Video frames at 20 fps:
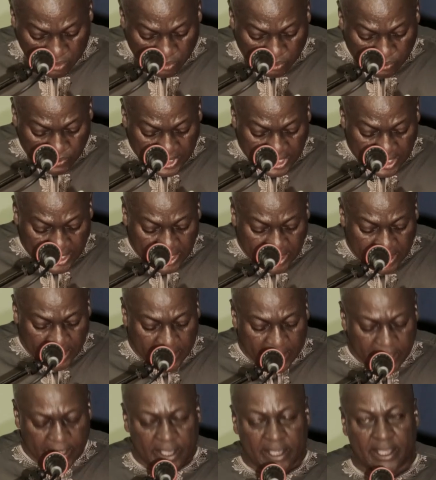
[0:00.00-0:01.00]

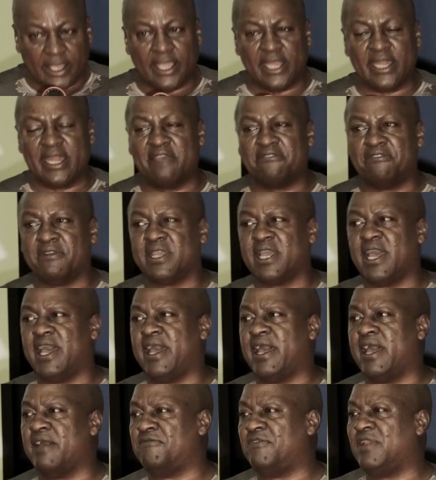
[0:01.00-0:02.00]
We in
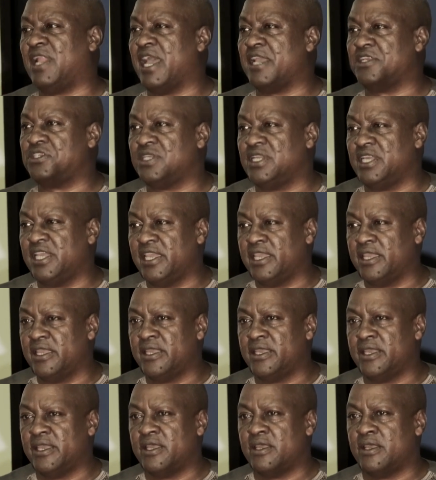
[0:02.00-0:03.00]
Africa have
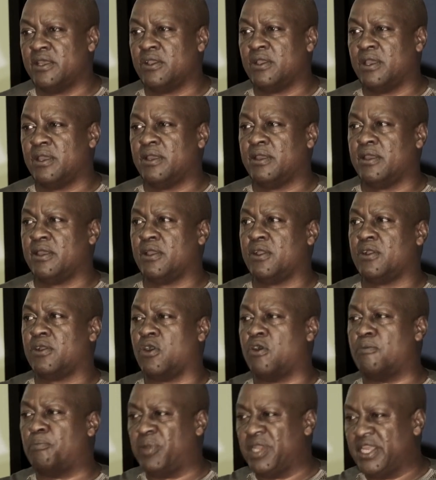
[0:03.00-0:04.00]
largely
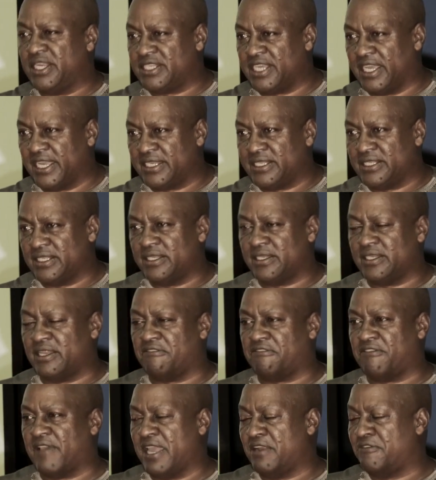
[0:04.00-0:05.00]
completed
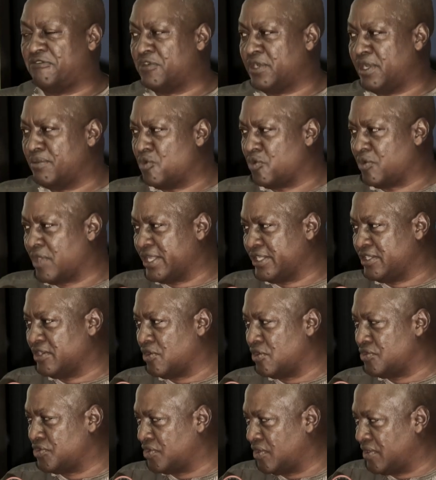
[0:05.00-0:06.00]
the fight for
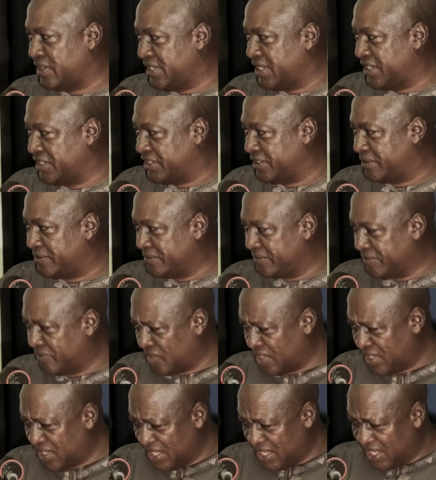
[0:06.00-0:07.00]
democratic consolidation.
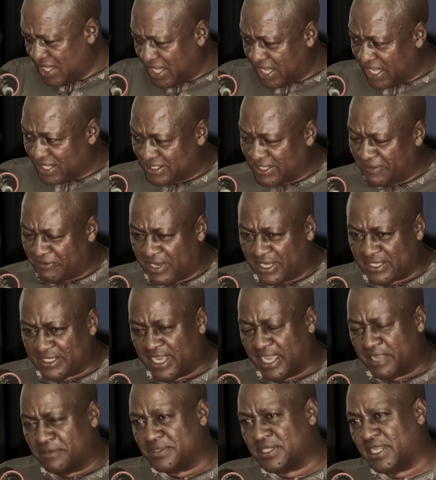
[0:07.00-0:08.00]
And several
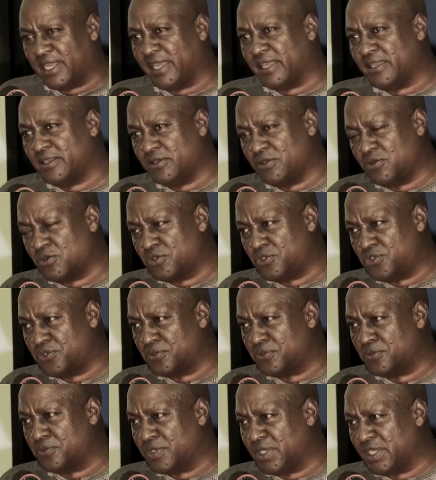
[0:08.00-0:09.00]
times I go
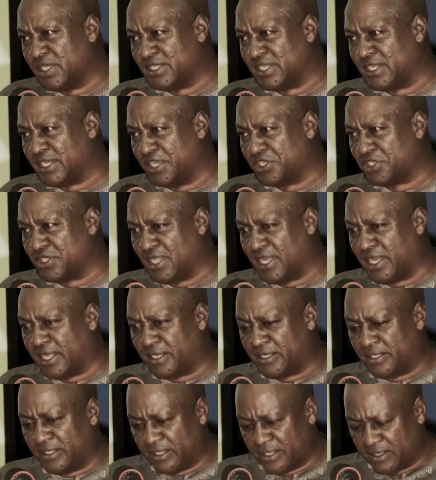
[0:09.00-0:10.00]
to
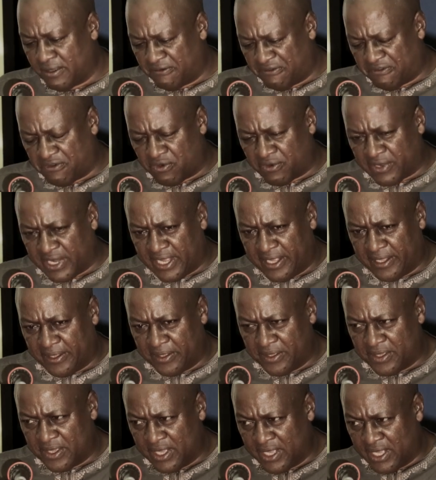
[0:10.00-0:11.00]
international
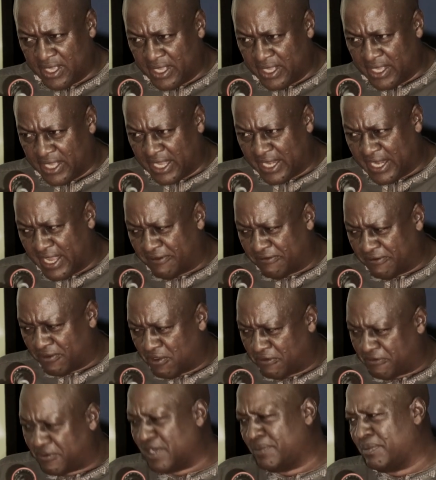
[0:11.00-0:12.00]
fora, and I've
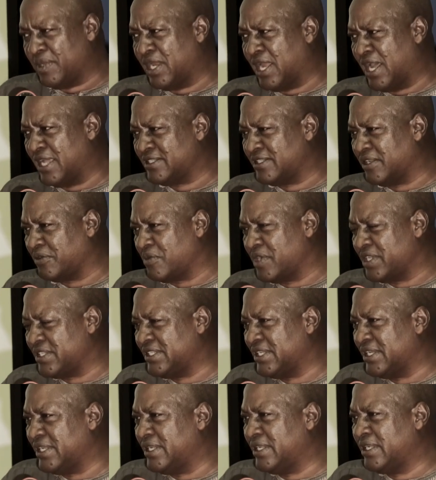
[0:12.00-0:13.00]
often been asked the
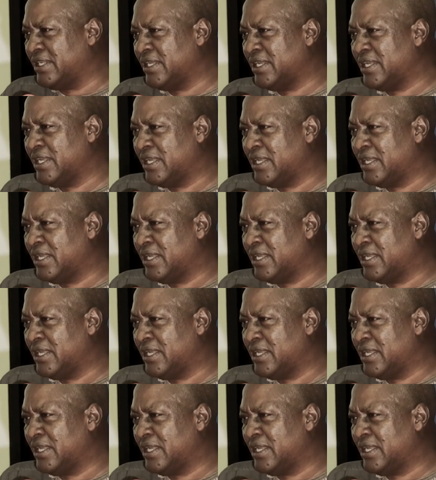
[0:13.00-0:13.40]
question,